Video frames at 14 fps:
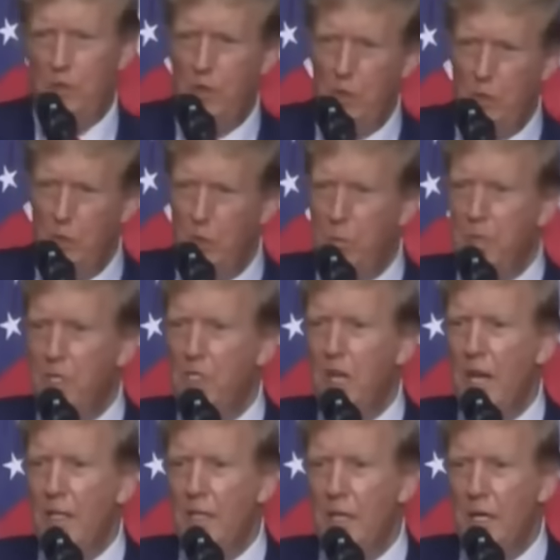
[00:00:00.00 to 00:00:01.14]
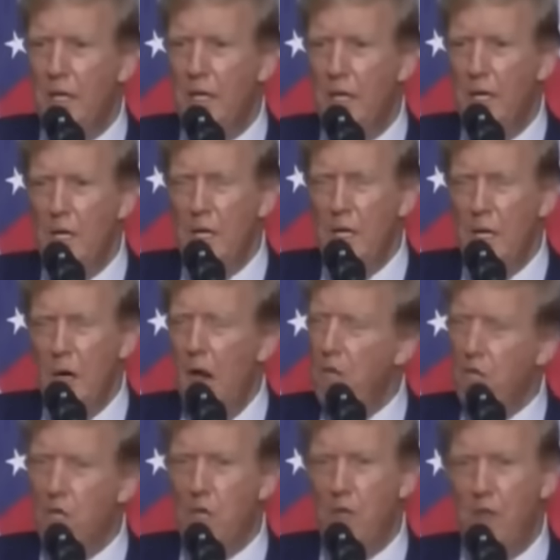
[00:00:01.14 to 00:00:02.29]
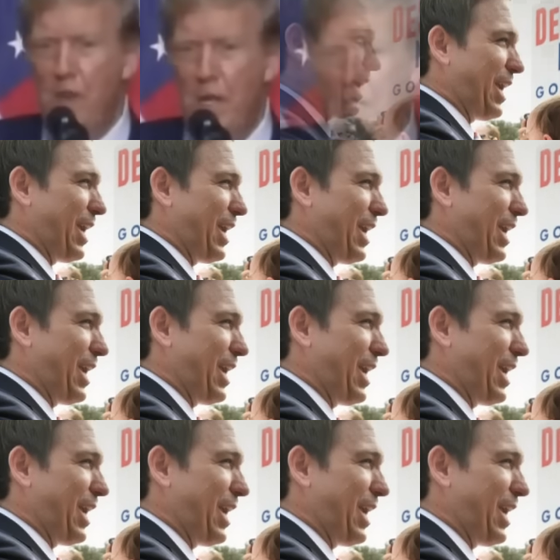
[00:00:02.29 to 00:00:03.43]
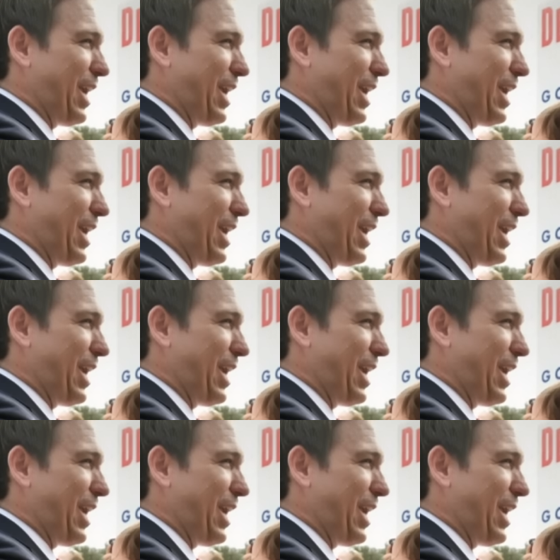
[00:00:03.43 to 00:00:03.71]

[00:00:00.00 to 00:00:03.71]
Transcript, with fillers: A week earlier in Georgia, Trump ridiculed DeSantis and his